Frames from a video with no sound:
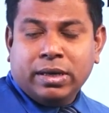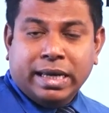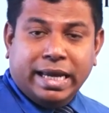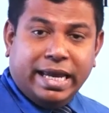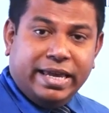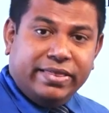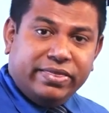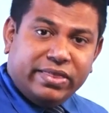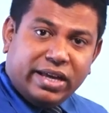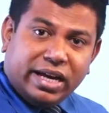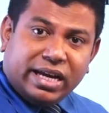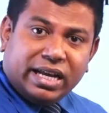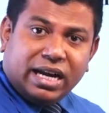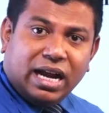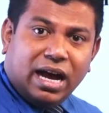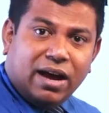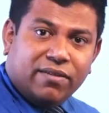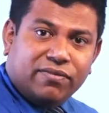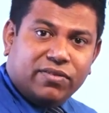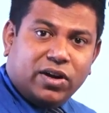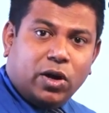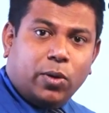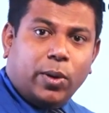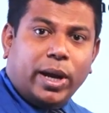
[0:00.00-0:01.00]
In the
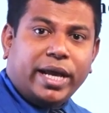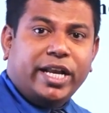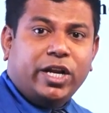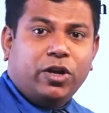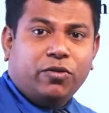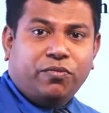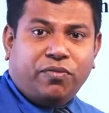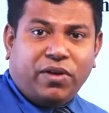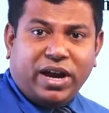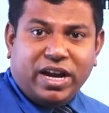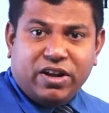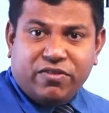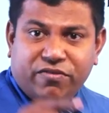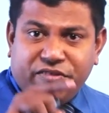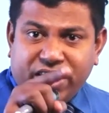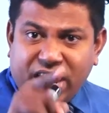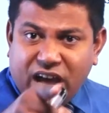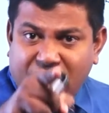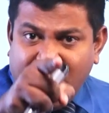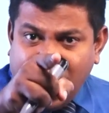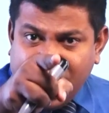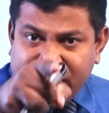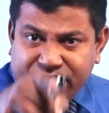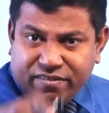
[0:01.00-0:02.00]
graph now, I need to find where
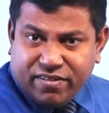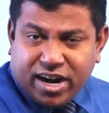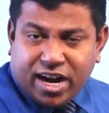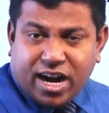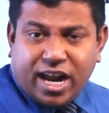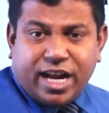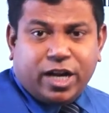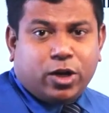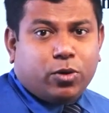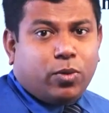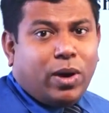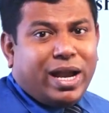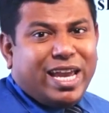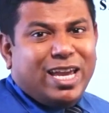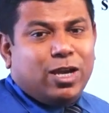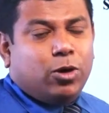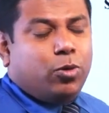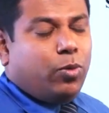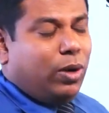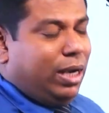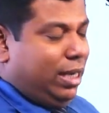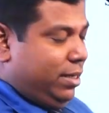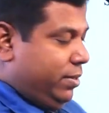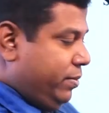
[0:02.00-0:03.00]
I1 and I2 are
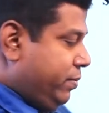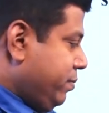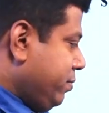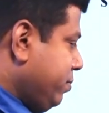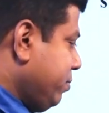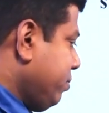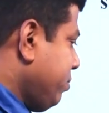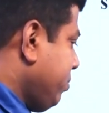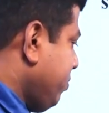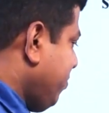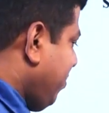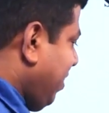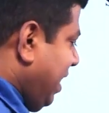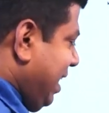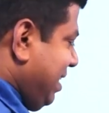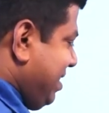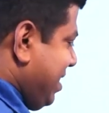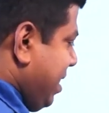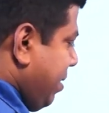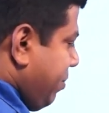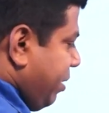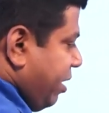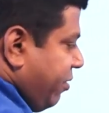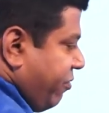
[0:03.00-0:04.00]
equal. For
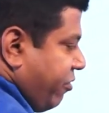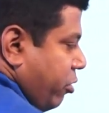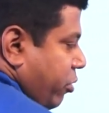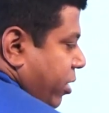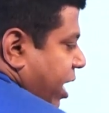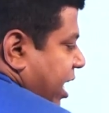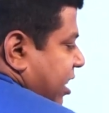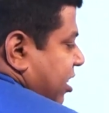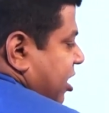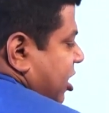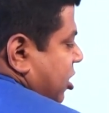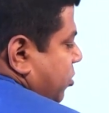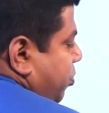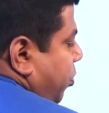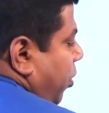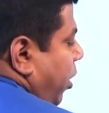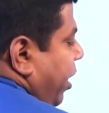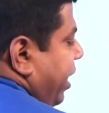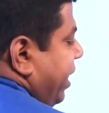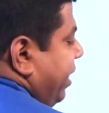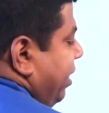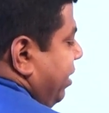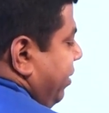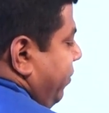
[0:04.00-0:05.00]
example, if you look at this
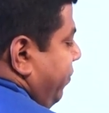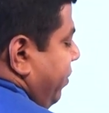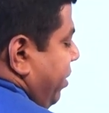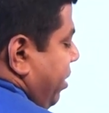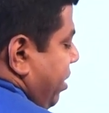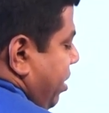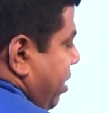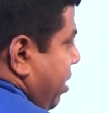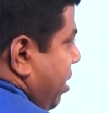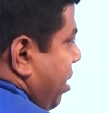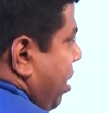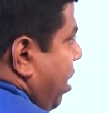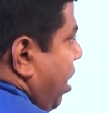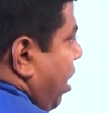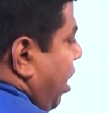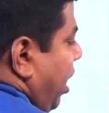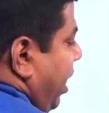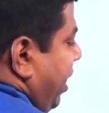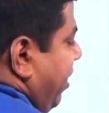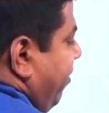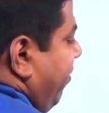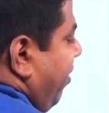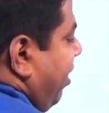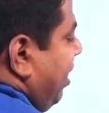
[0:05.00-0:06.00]
point,
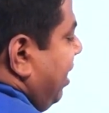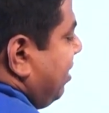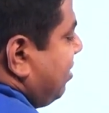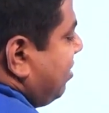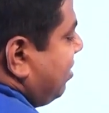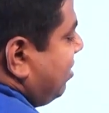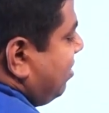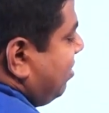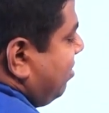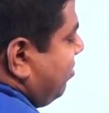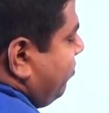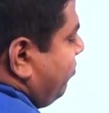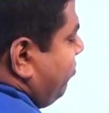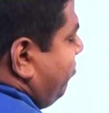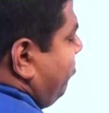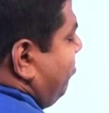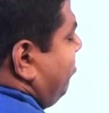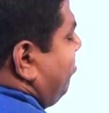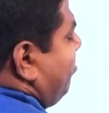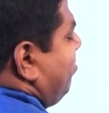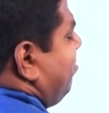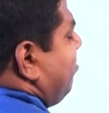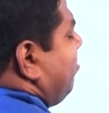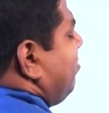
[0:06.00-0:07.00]
I1 is
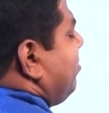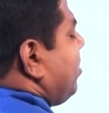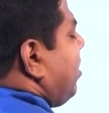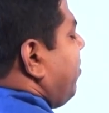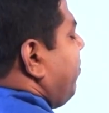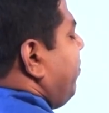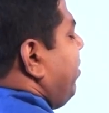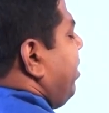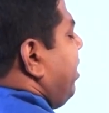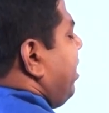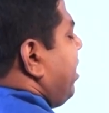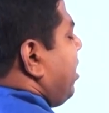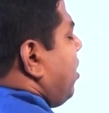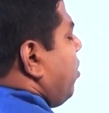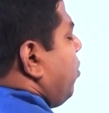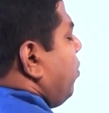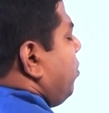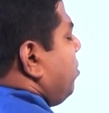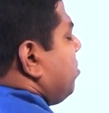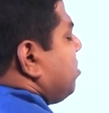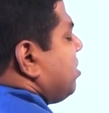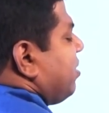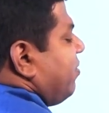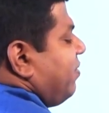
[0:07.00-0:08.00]
somewhere
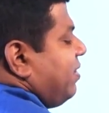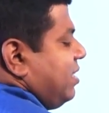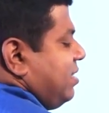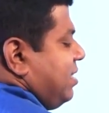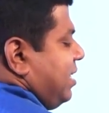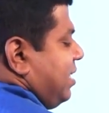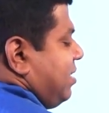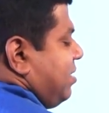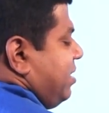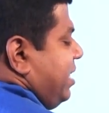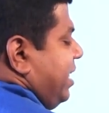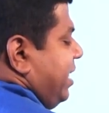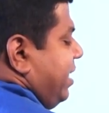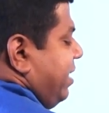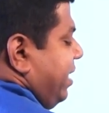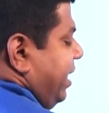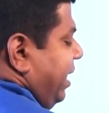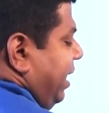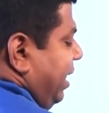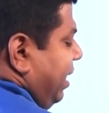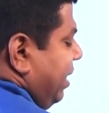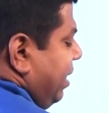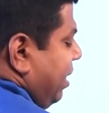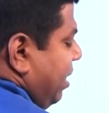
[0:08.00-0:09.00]
around 76
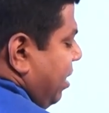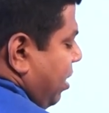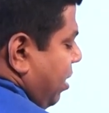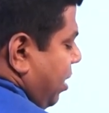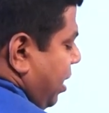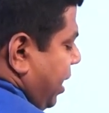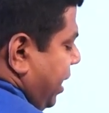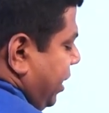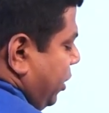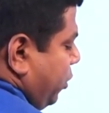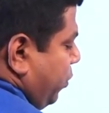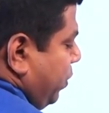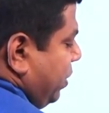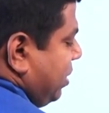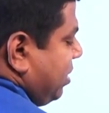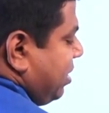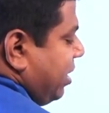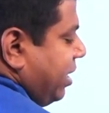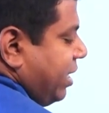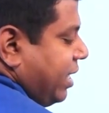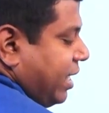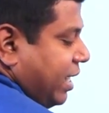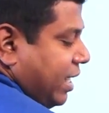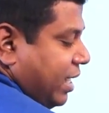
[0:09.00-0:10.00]
degree, I2 is
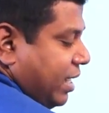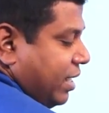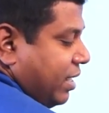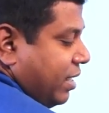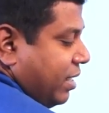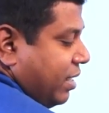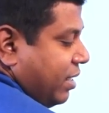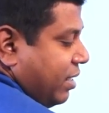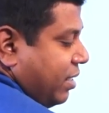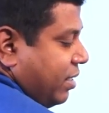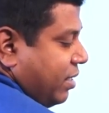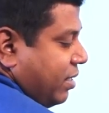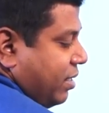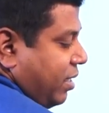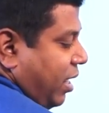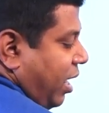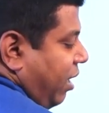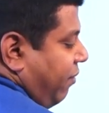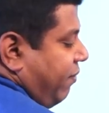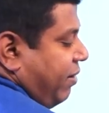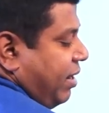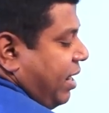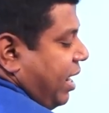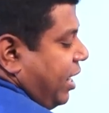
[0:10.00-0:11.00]
30.
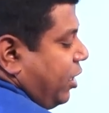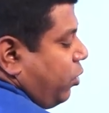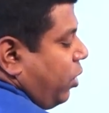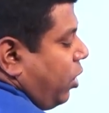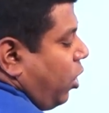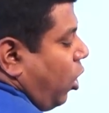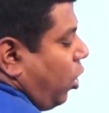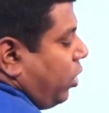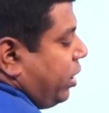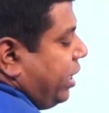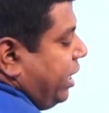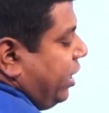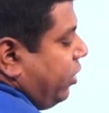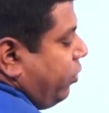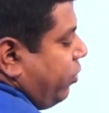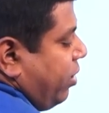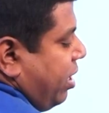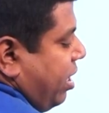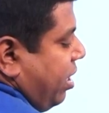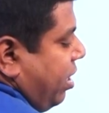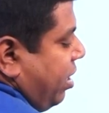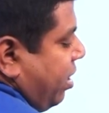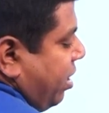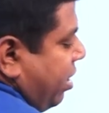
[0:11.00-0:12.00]
I1 and I2 are not equal.
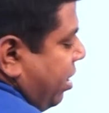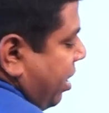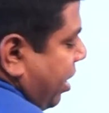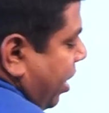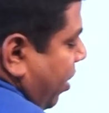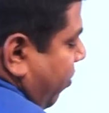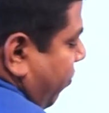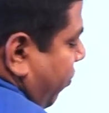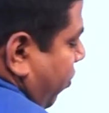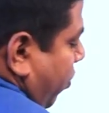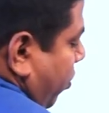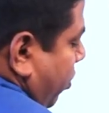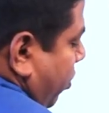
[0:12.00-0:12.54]
If